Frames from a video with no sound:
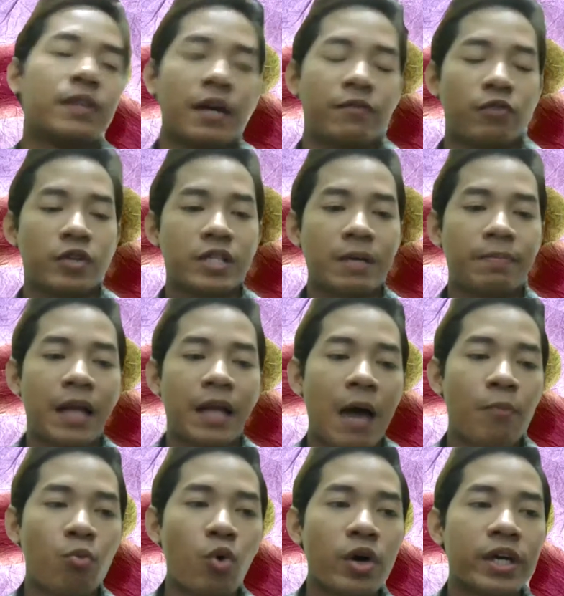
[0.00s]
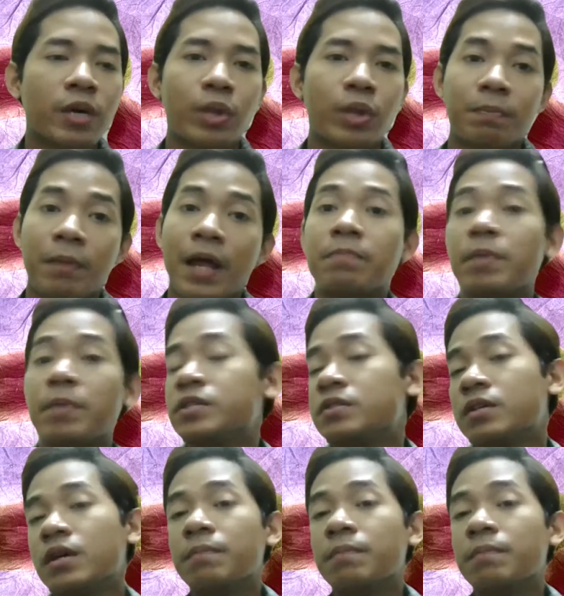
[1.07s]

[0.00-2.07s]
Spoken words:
Like for example, I'm working with plant-based